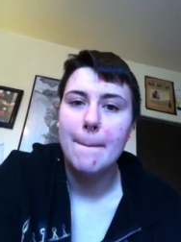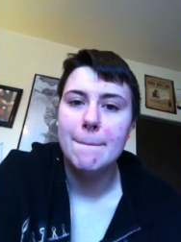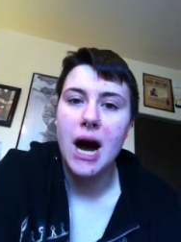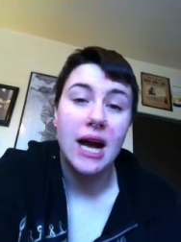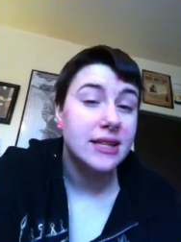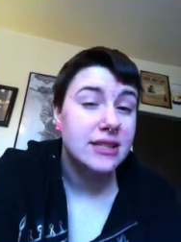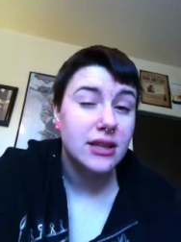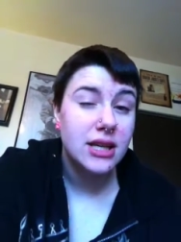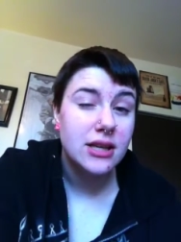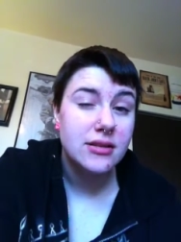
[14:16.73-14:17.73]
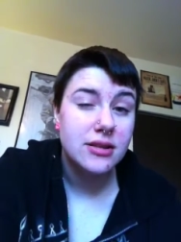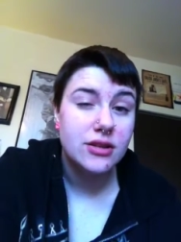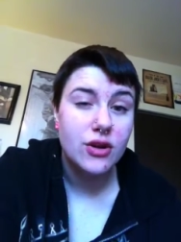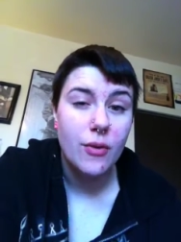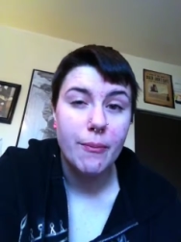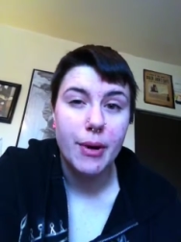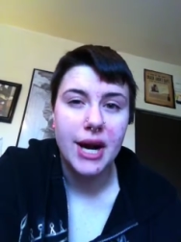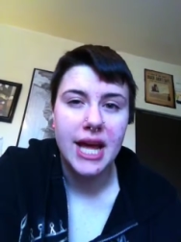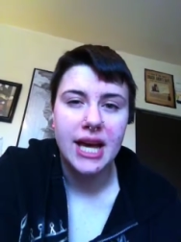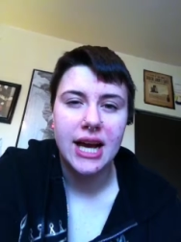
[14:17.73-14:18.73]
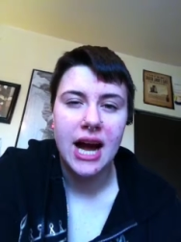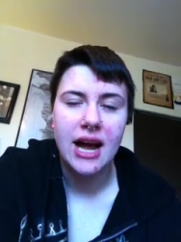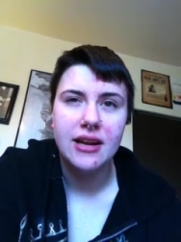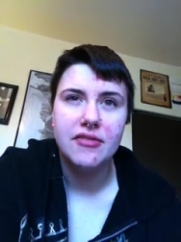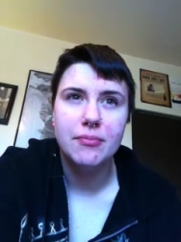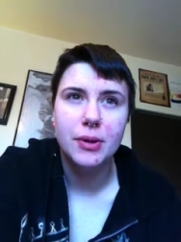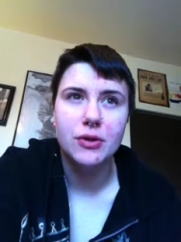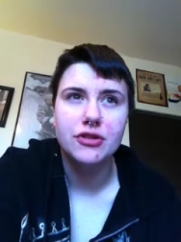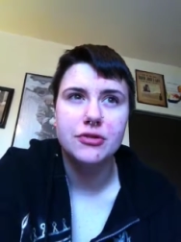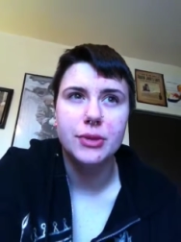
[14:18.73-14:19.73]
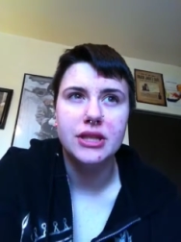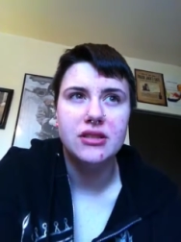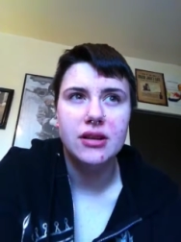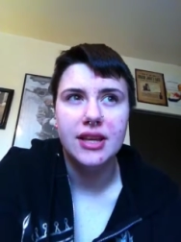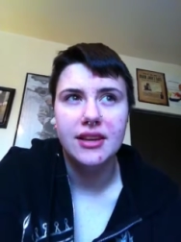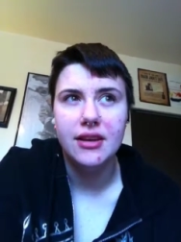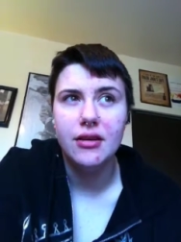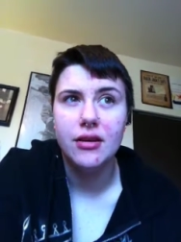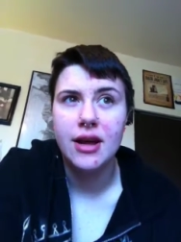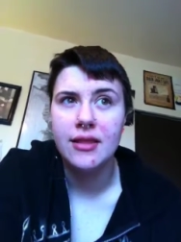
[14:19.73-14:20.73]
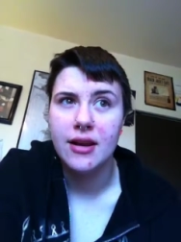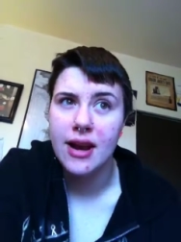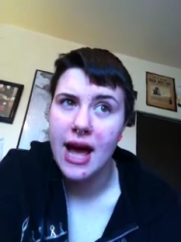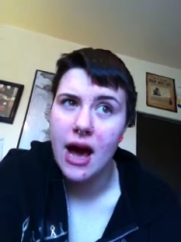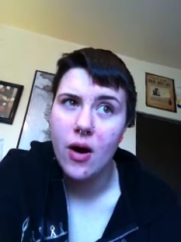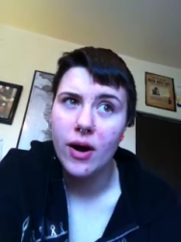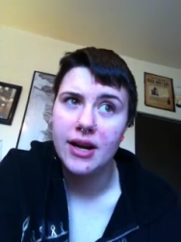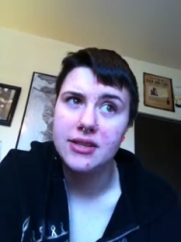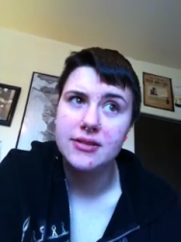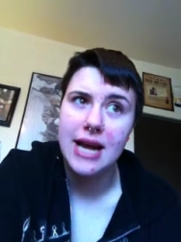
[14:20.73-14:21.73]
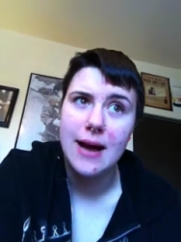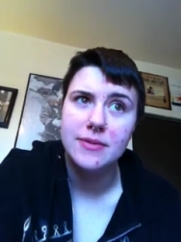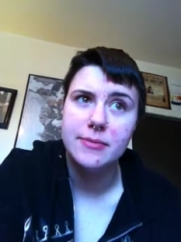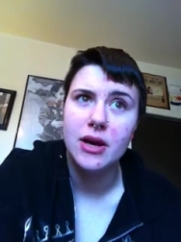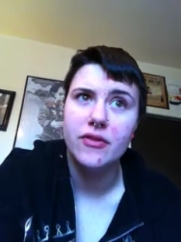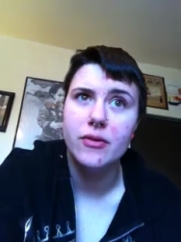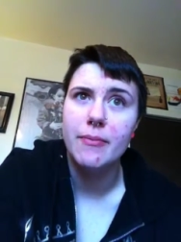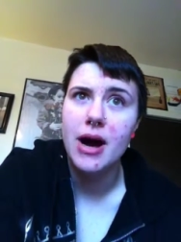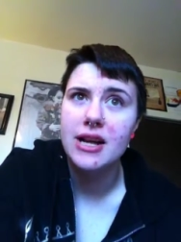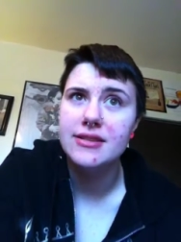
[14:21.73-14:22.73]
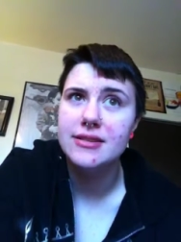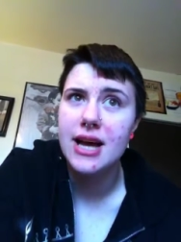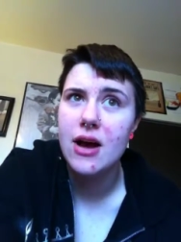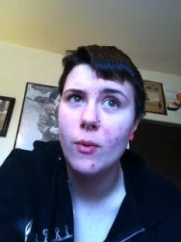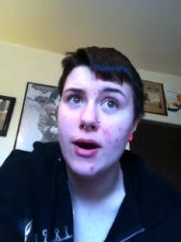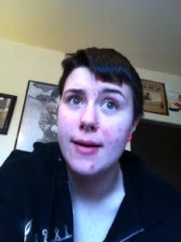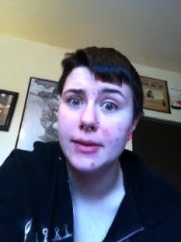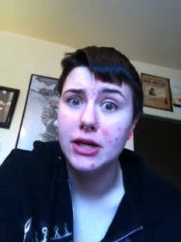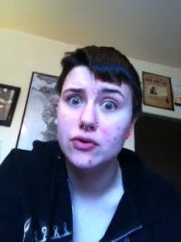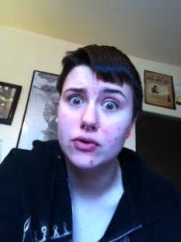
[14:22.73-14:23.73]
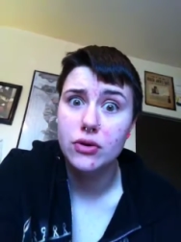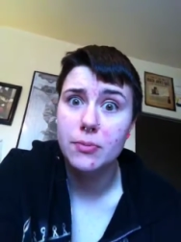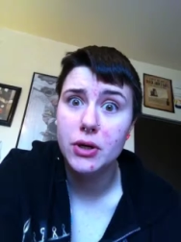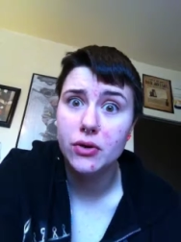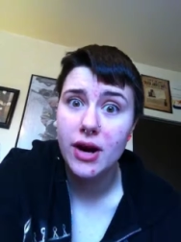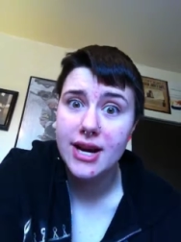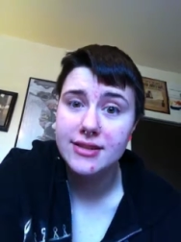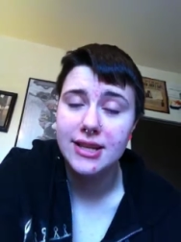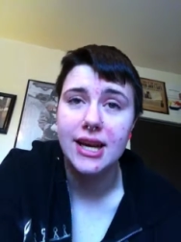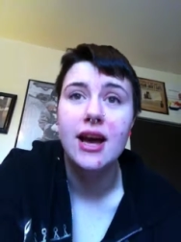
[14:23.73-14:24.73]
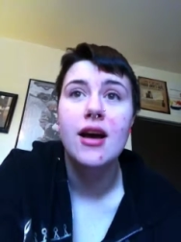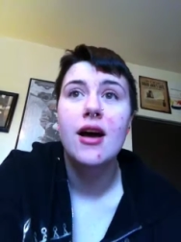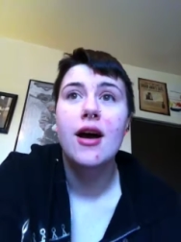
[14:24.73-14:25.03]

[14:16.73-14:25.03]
mindless, but it kind of pulls me to the here and the now and it snaps me out of a mindset where I'm, like, super crazy.